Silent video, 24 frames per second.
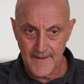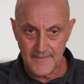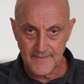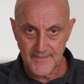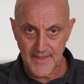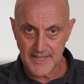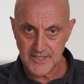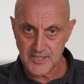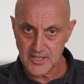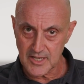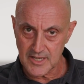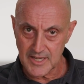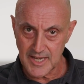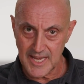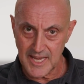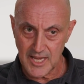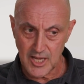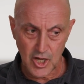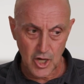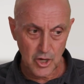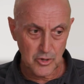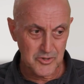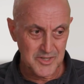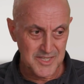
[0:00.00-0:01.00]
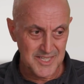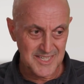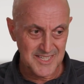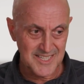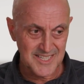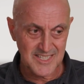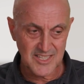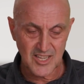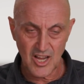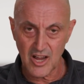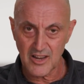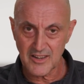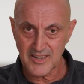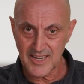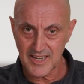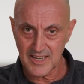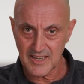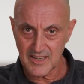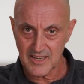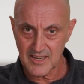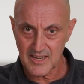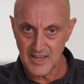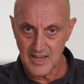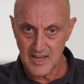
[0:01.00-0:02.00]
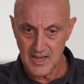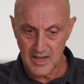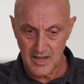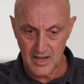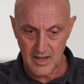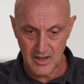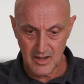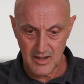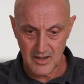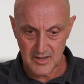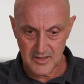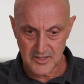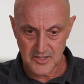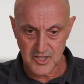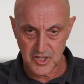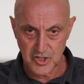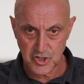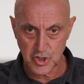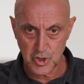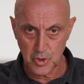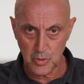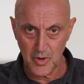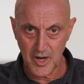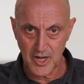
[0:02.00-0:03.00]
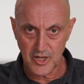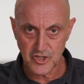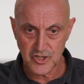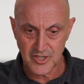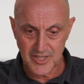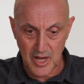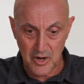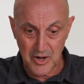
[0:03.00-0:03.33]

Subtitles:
That's an ego dystonic situation.